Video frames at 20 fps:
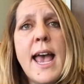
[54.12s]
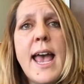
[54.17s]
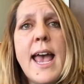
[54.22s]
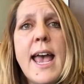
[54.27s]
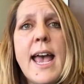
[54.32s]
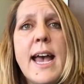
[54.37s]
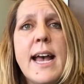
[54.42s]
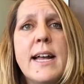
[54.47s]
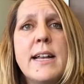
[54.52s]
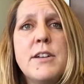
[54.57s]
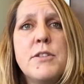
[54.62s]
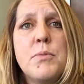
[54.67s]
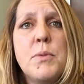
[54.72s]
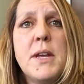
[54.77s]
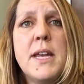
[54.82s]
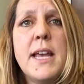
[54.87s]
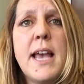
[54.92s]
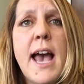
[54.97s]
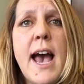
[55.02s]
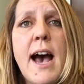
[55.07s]
And
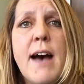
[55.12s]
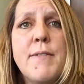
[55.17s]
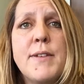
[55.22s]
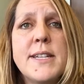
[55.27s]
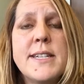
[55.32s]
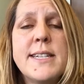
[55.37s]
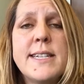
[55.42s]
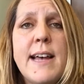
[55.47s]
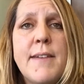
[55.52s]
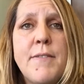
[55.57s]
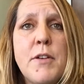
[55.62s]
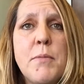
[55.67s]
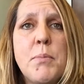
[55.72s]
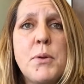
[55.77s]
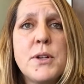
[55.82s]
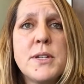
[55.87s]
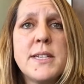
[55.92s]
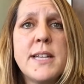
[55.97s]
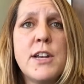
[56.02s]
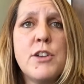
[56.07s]
we have a
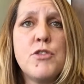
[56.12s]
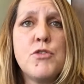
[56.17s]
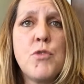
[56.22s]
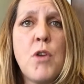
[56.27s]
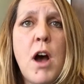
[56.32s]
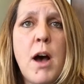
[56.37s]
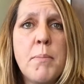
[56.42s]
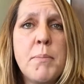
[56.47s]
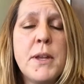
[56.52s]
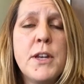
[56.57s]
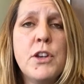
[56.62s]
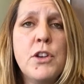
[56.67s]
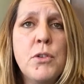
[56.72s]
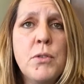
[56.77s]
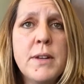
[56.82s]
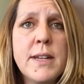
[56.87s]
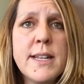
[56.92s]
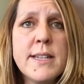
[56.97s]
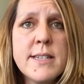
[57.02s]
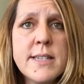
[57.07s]
7% drop in
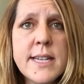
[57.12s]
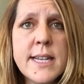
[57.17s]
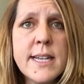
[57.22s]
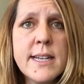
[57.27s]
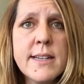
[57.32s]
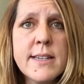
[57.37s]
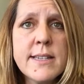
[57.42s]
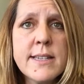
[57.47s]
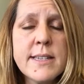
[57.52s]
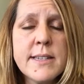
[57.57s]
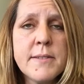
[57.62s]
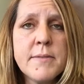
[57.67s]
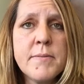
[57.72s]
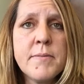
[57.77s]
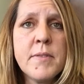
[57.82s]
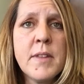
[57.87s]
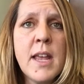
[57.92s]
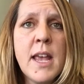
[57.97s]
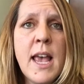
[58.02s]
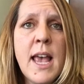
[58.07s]
new listings.
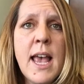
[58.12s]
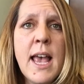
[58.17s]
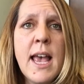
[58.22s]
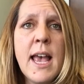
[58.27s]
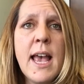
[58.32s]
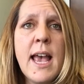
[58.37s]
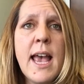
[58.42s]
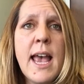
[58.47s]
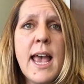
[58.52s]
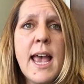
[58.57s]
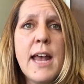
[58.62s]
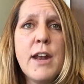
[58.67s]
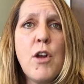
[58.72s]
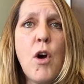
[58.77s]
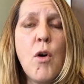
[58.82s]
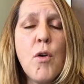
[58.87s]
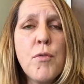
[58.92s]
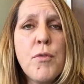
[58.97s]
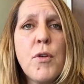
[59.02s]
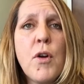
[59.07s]
And
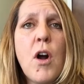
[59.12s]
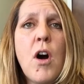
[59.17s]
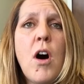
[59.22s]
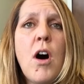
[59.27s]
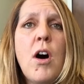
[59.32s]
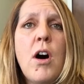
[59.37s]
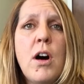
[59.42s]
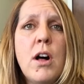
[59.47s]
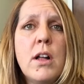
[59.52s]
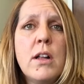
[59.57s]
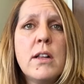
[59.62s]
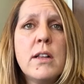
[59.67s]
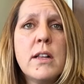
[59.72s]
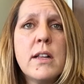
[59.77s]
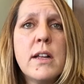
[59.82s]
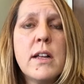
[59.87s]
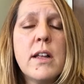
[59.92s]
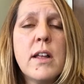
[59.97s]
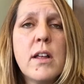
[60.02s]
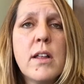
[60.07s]

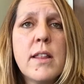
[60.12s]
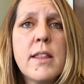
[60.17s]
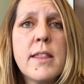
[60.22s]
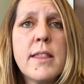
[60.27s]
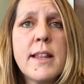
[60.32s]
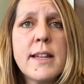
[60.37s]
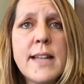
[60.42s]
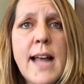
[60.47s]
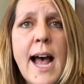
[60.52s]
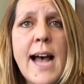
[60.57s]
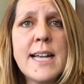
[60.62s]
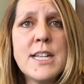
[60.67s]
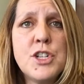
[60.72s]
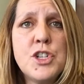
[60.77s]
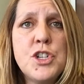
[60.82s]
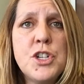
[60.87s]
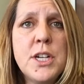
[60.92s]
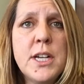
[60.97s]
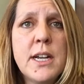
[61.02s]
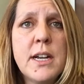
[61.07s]
overall, the
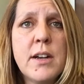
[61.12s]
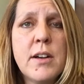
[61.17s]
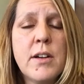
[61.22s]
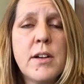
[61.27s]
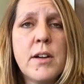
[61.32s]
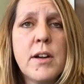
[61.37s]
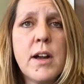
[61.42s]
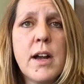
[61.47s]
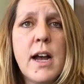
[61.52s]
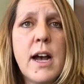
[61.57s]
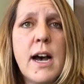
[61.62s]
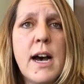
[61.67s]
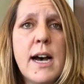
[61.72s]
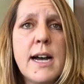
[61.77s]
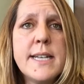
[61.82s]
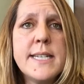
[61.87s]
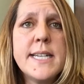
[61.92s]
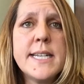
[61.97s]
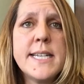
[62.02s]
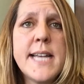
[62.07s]
last year,
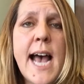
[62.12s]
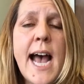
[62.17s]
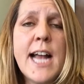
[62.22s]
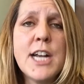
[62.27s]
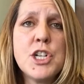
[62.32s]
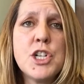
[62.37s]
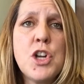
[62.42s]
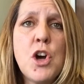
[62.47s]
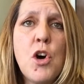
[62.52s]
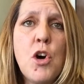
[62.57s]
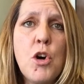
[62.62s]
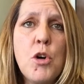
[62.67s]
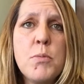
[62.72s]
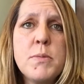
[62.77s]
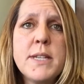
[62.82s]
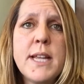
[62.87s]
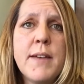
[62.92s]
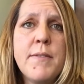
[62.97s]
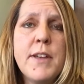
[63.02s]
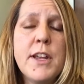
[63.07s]
detached
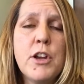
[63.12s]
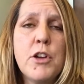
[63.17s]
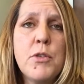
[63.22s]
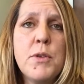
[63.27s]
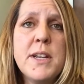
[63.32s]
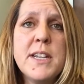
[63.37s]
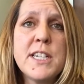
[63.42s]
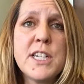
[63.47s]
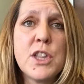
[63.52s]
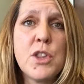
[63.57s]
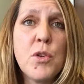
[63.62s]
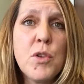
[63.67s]
homes have increased